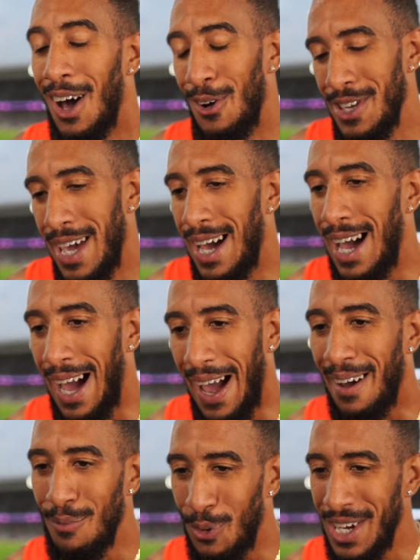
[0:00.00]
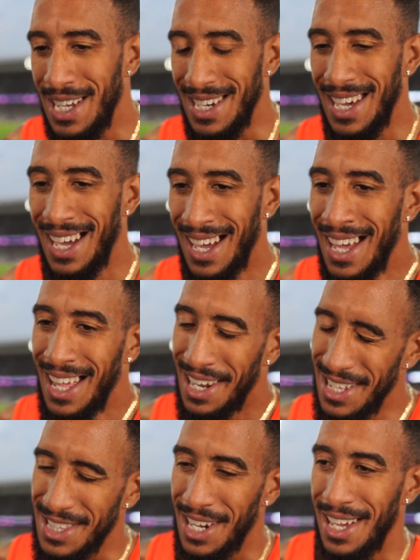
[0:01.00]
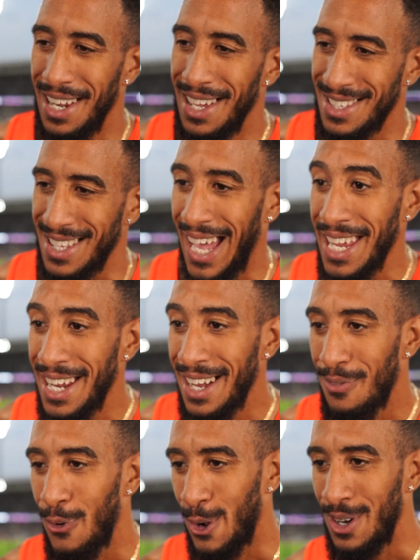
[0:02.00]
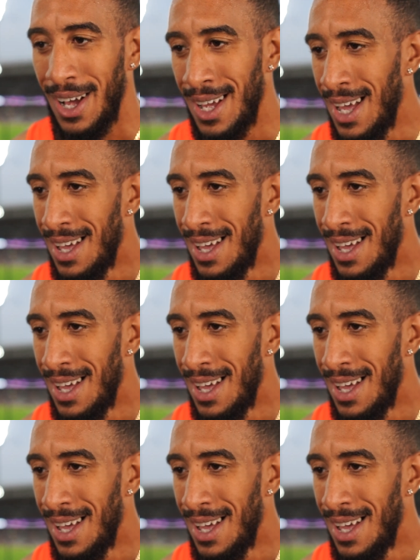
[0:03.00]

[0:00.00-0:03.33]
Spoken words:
Oh yeah, I'm really little tired for